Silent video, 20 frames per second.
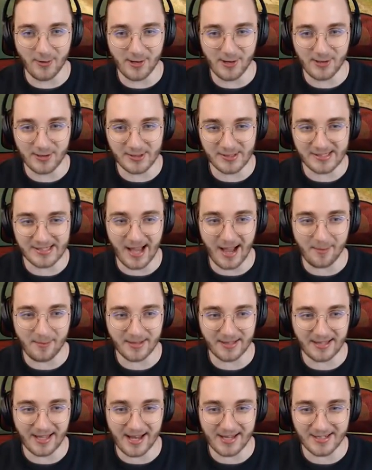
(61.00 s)
you're
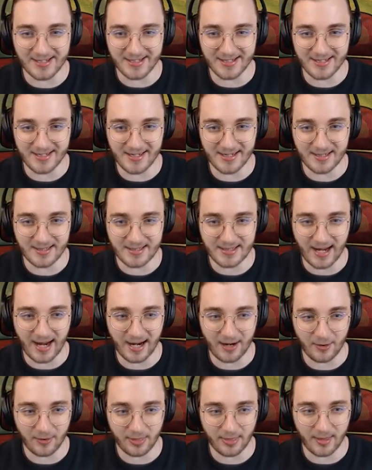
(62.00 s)
sabotaging the
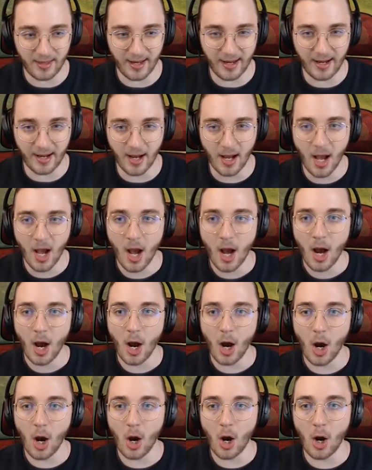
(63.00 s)
entire thing.
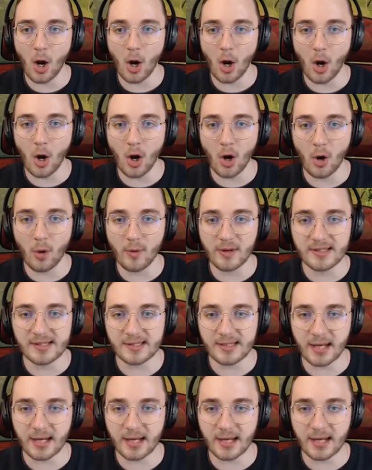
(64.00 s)
Oh, it's